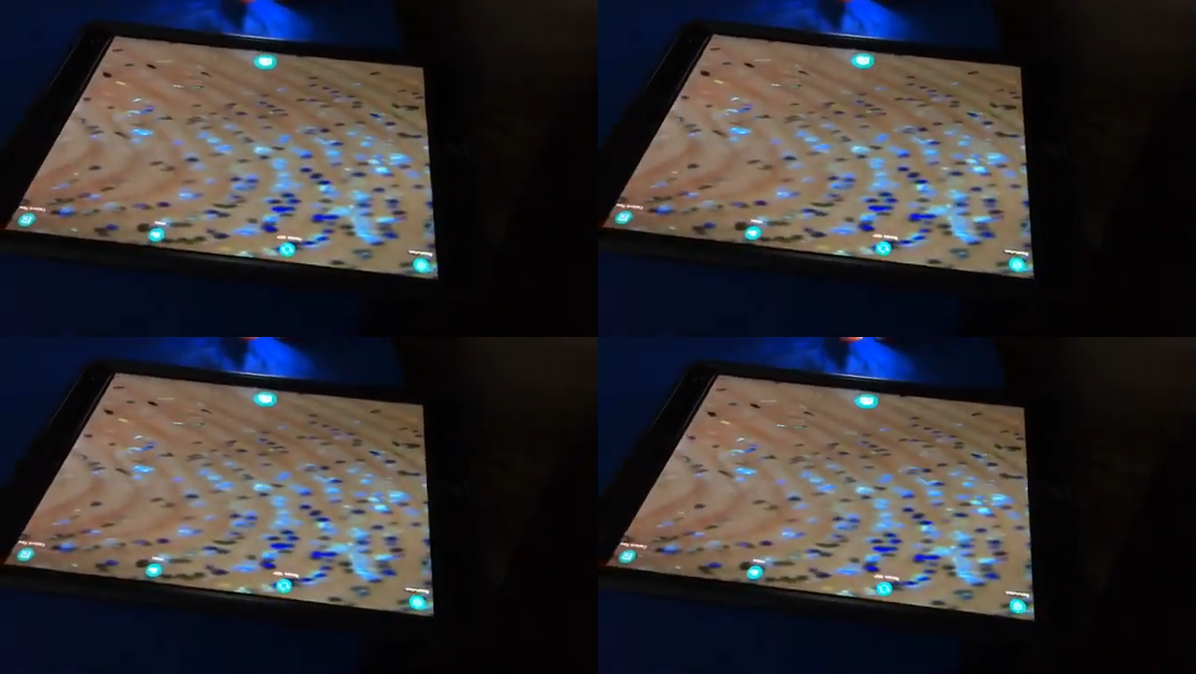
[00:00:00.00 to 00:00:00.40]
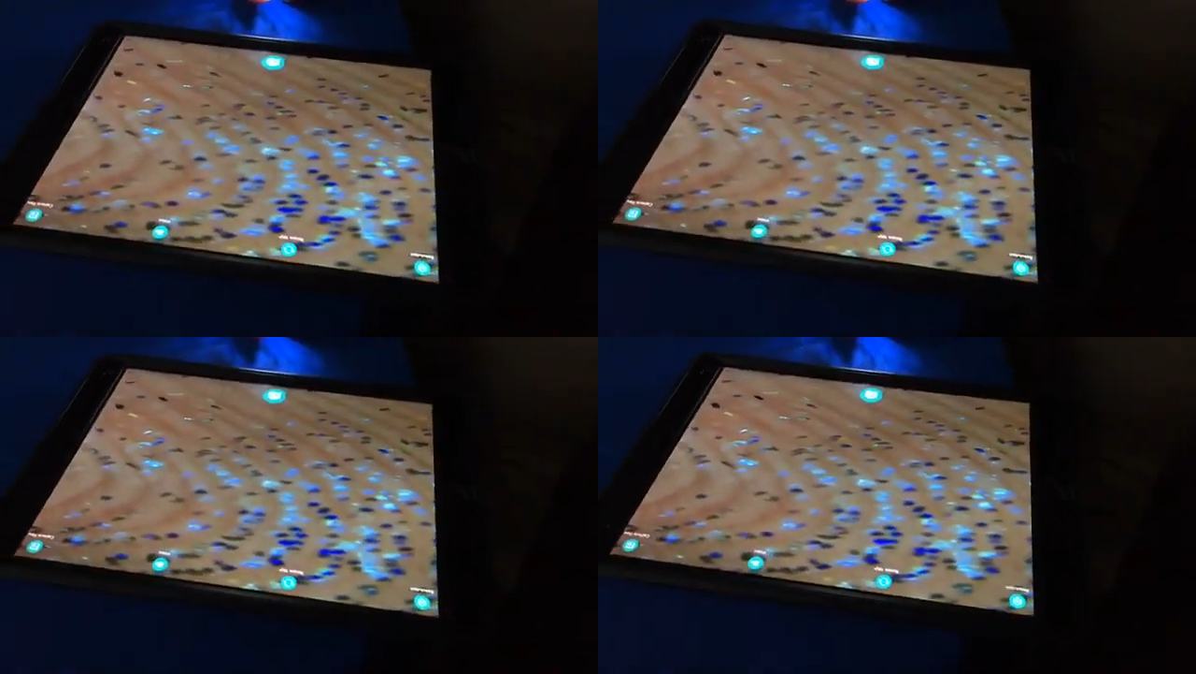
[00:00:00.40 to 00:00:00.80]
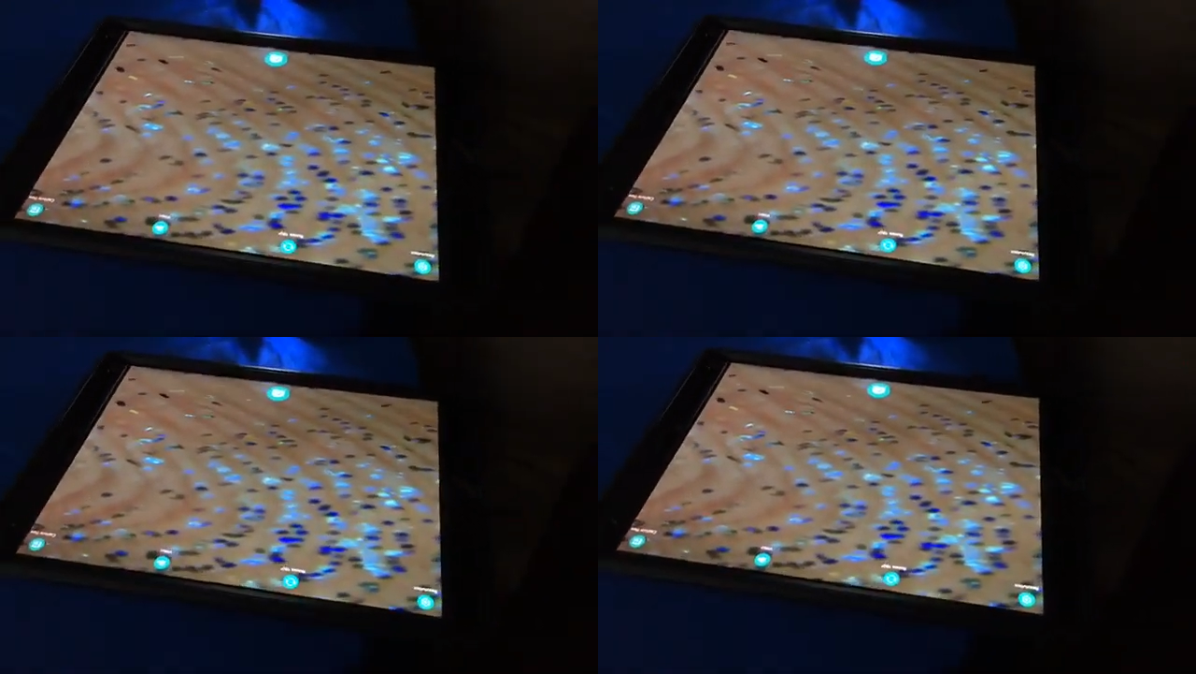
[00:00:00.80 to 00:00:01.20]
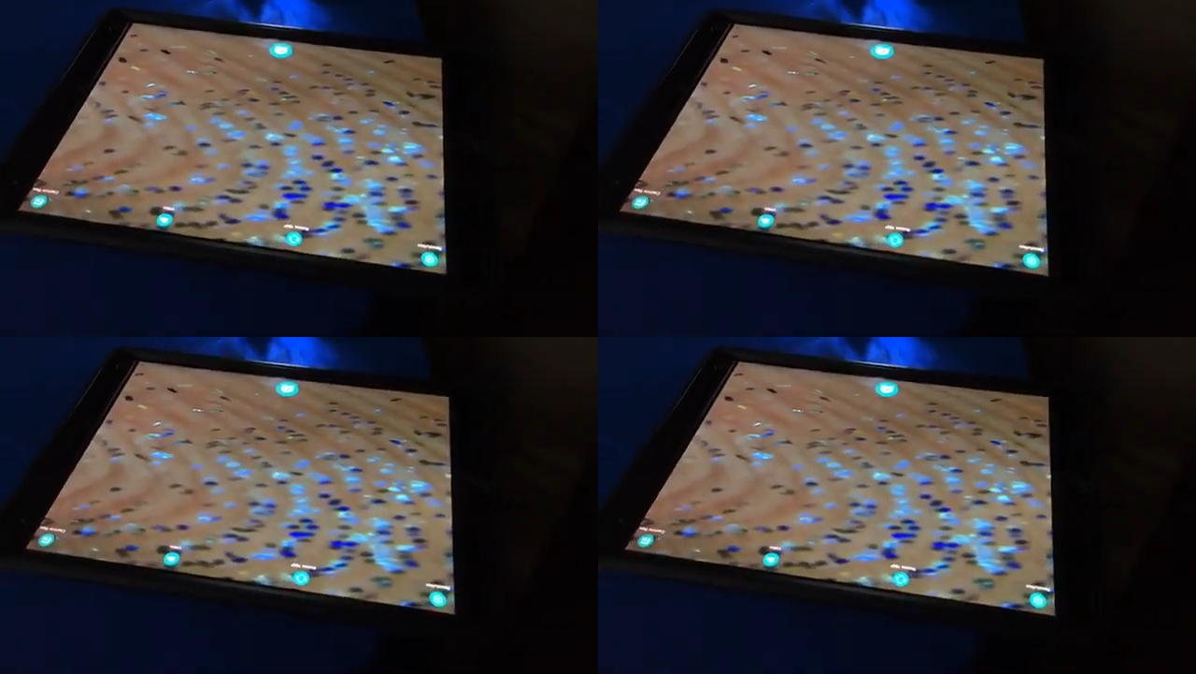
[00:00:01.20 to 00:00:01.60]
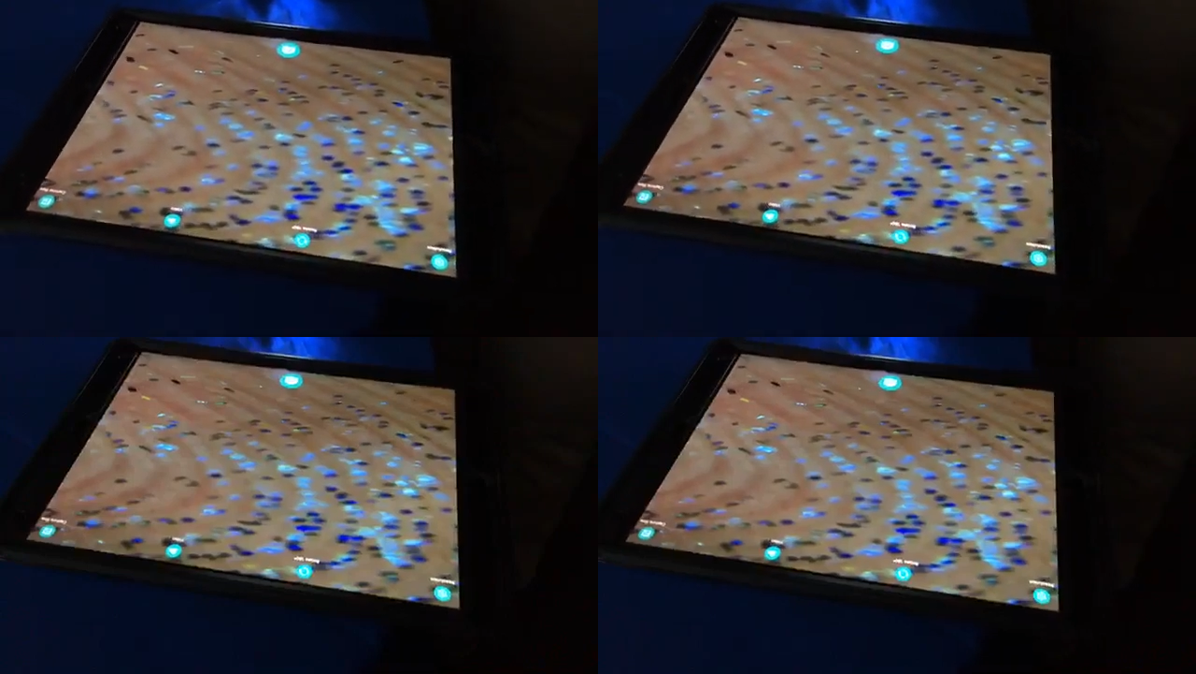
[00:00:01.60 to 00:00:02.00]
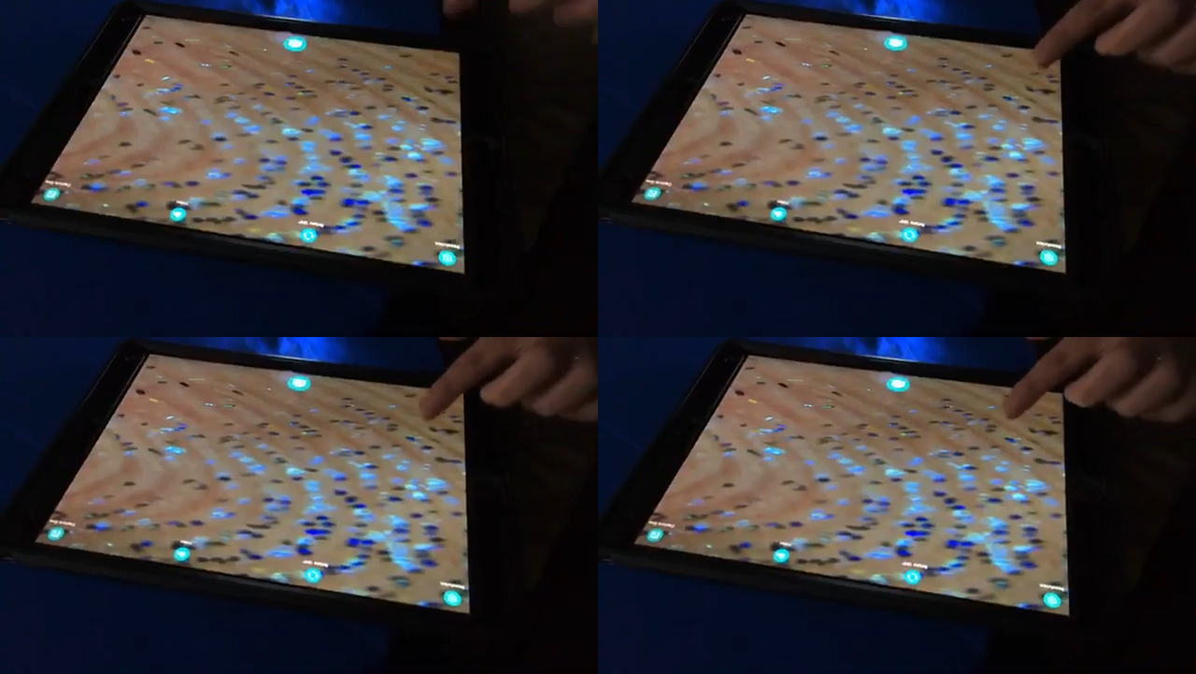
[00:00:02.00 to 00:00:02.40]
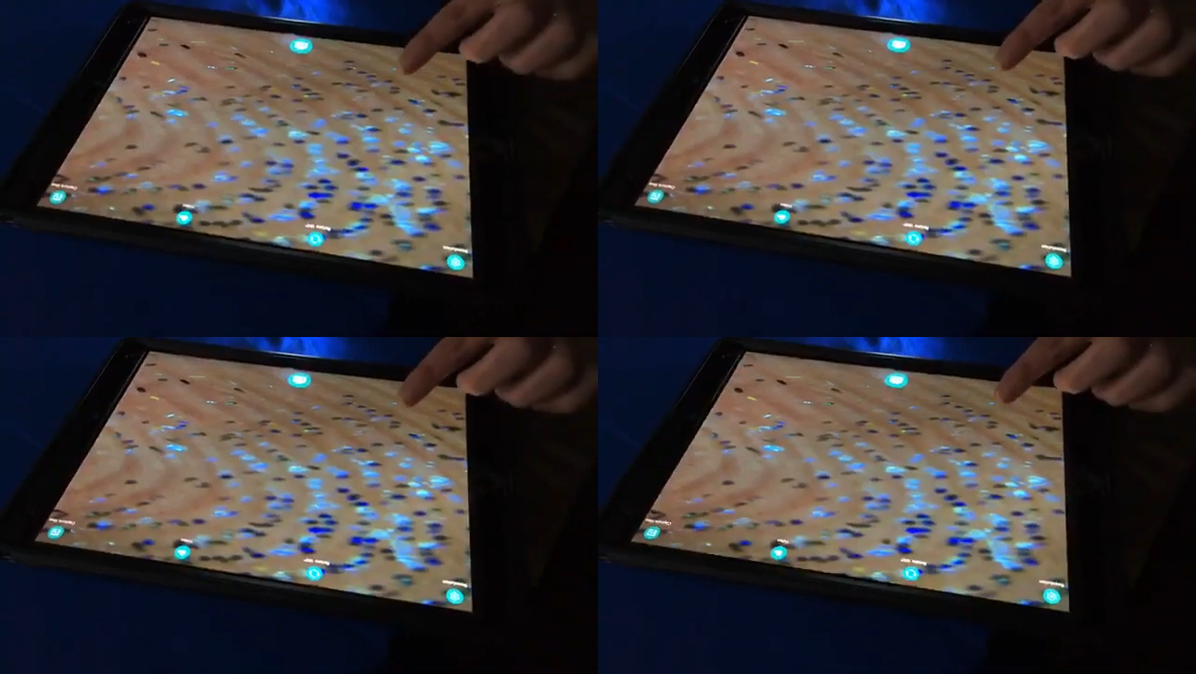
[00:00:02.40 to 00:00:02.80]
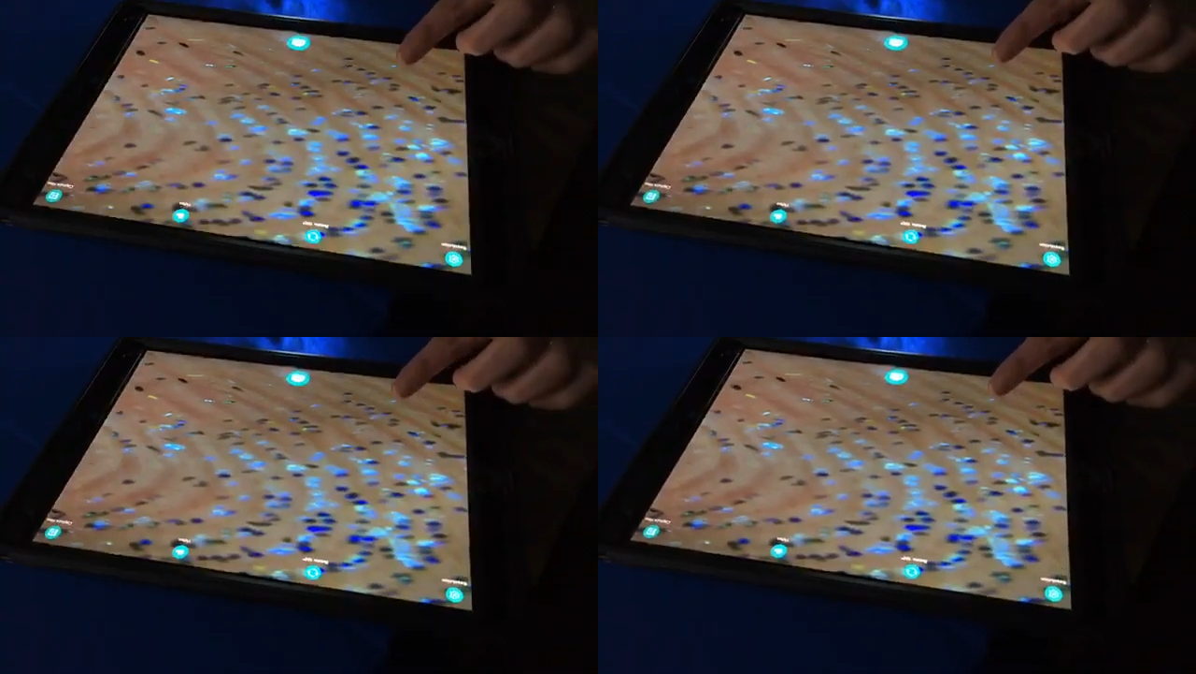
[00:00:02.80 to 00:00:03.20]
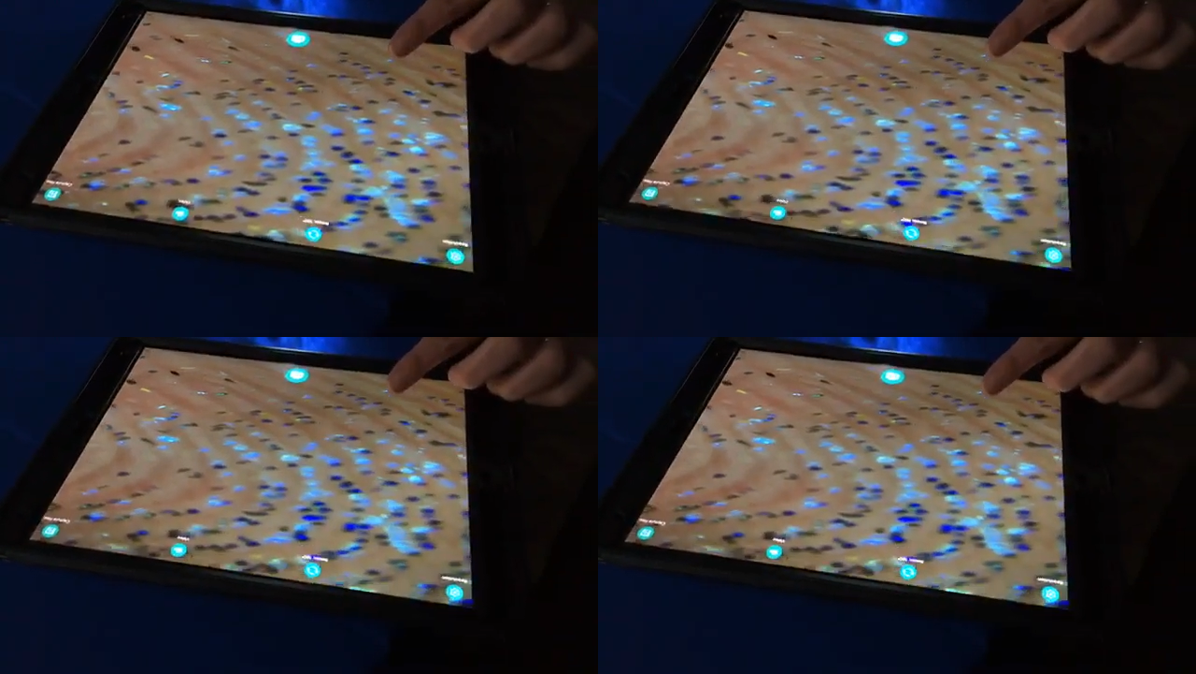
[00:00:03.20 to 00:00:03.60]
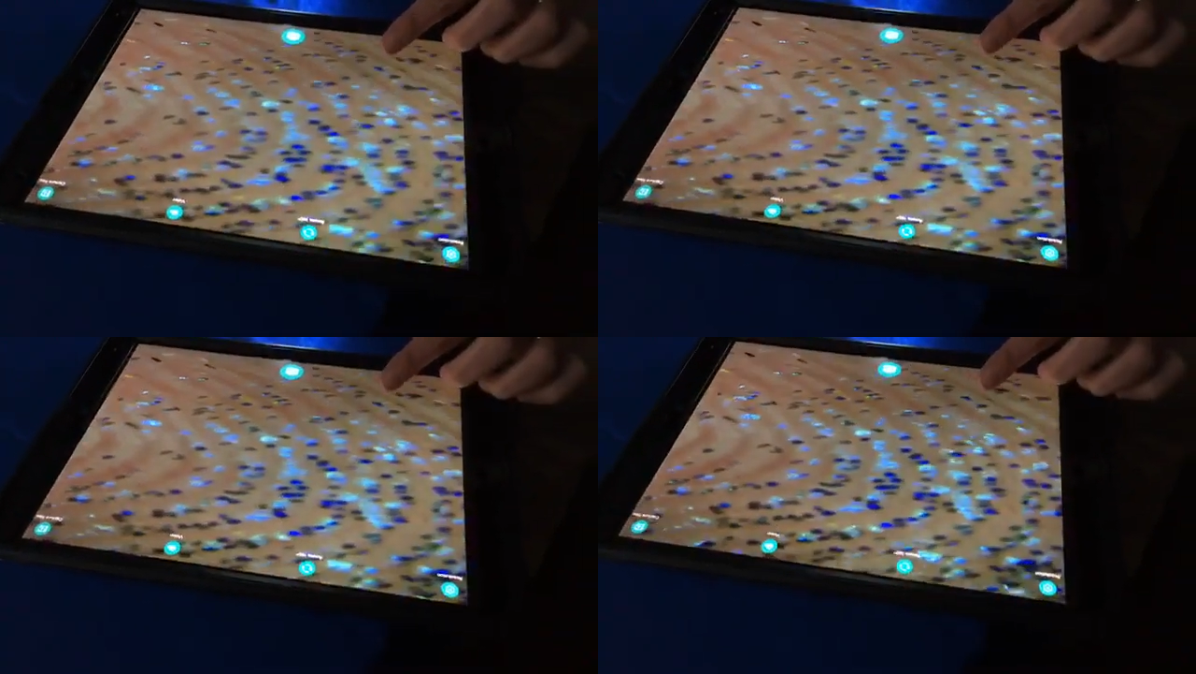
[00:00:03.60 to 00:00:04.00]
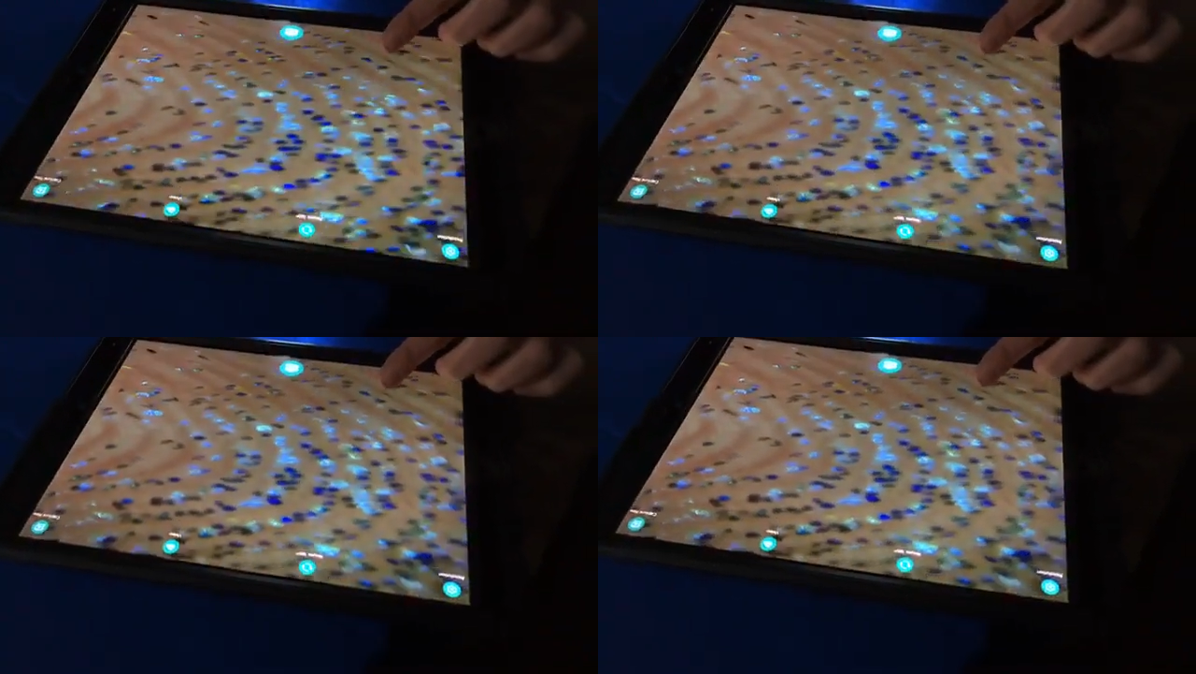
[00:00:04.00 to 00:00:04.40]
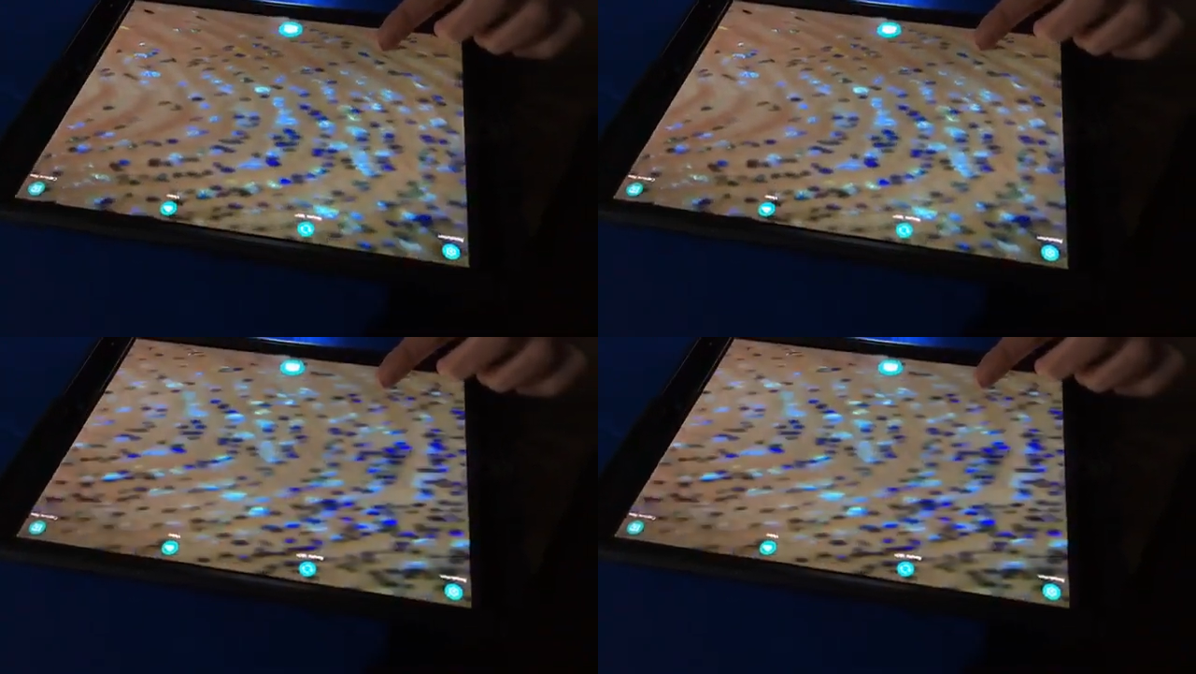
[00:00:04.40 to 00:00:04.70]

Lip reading: [unreadable: no face in view]